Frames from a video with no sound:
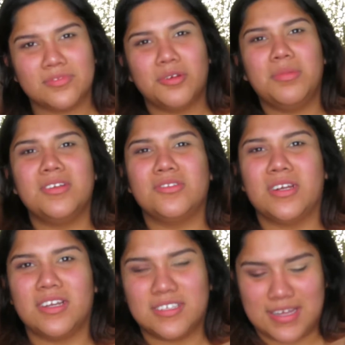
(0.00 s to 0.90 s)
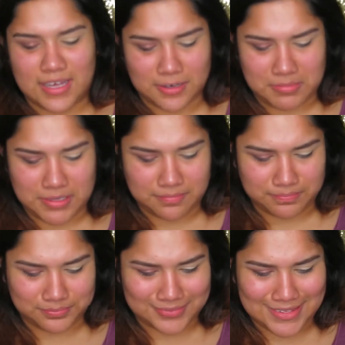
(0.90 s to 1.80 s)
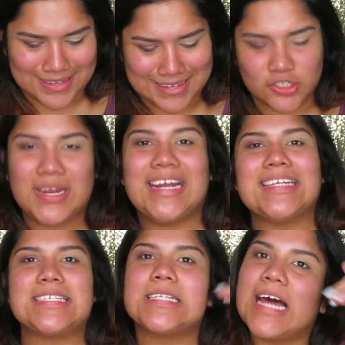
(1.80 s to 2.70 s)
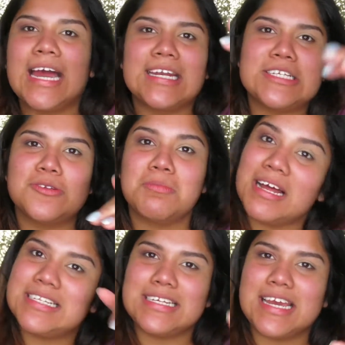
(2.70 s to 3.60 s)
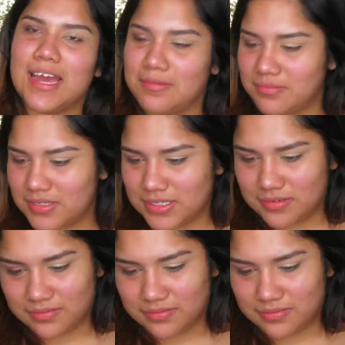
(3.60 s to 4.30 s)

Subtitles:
Somebody's trying to DM me. Trying to slide into my DMs.